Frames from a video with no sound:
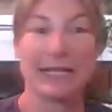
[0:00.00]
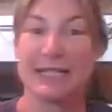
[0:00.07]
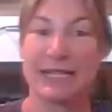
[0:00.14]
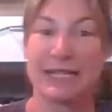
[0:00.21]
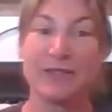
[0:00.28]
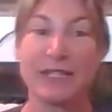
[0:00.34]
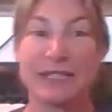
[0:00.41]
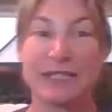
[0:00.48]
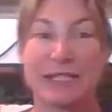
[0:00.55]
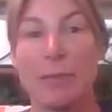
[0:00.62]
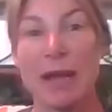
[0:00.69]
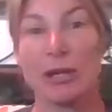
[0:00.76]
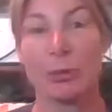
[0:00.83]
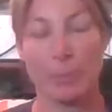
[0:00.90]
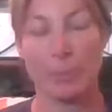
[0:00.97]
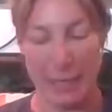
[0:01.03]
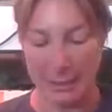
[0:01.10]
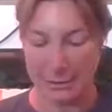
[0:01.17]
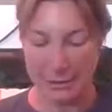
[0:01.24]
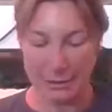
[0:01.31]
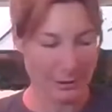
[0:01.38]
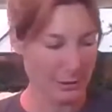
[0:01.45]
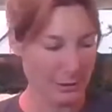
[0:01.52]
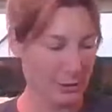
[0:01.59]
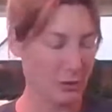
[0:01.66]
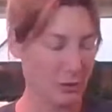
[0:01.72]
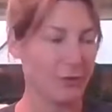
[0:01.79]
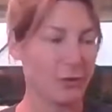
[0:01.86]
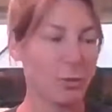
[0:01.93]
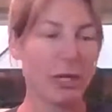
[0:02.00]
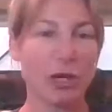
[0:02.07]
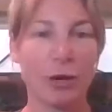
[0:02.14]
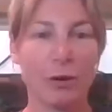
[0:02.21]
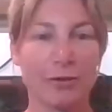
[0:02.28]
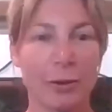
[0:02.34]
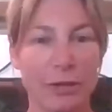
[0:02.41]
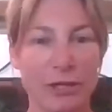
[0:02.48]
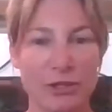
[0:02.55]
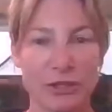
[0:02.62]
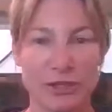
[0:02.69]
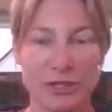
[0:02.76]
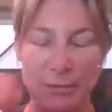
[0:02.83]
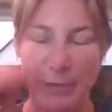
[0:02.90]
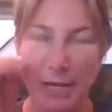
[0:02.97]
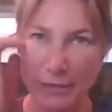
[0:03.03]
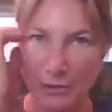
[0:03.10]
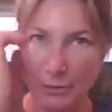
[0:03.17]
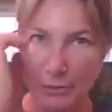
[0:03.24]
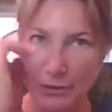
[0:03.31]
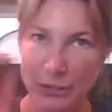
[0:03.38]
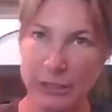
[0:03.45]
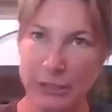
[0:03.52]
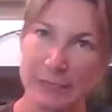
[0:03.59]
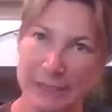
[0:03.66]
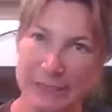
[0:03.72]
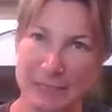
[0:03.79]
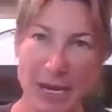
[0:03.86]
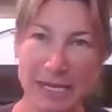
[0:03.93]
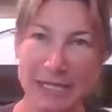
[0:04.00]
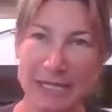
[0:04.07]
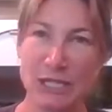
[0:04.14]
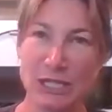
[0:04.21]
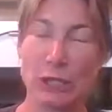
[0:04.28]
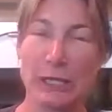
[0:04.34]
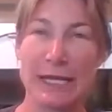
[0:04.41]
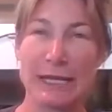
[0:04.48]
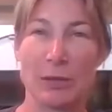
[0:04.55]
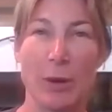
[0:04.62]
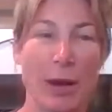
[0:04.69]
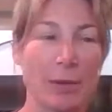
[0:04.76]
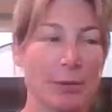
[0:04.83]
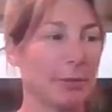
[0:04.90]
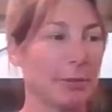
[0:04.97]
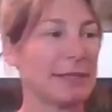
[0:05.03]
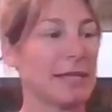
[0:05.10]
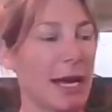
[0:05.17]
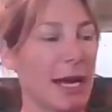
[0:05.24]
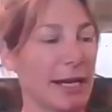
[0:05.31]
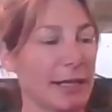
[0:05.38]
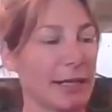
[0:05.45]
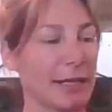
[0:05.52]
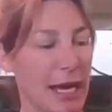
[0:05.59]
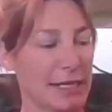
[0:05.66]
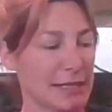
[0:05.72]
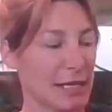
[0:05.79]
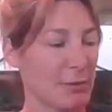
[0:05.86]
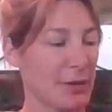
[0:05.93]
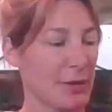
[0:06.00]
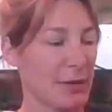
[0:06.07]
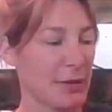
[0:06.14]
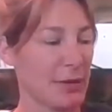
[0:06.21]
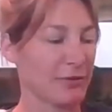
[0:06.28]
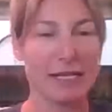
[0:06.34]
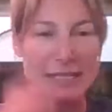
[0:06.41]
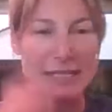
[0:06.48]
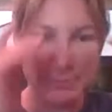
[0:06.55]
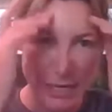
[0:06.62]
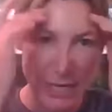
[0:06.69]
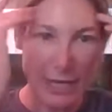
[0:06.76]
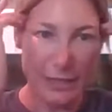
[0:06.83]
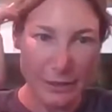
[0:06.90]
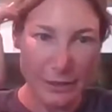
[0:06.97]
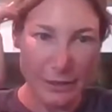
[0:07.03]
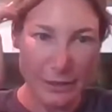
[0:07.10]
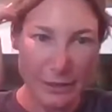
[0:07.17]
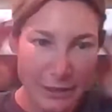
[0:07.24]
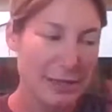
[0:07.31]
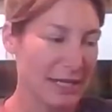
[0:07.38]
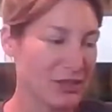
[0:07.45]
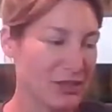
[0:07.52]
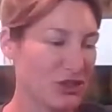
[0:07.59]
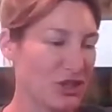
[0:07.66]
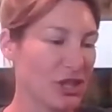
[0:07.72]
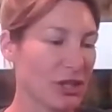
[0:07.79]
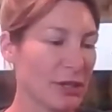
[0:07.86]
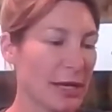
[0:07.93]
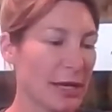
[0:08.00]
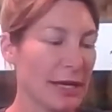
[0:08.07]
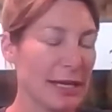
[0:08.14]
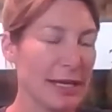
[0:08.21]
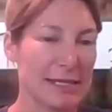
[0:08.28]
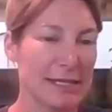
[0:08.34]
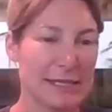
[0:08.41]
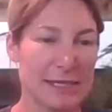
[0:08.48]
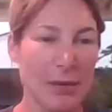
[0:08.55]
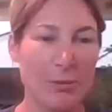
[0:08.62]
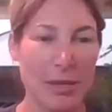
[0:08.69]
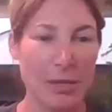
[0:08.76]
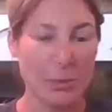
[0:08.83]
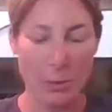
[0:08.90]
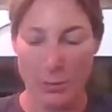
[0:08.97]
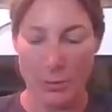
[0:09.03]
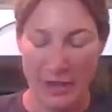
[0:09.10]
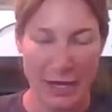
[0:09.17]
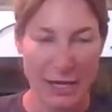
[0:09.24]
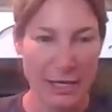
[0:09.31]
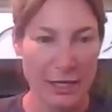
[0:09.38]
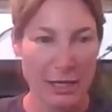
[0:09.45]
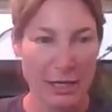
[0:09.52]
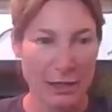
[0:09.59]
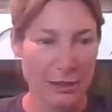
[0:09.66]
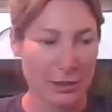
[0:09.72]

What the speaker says: Even a tomato plant. You know, if you want to overwinter your tomatoes, which it's probably a little late, they probably died the last time we had frost, but next year, is some people will think,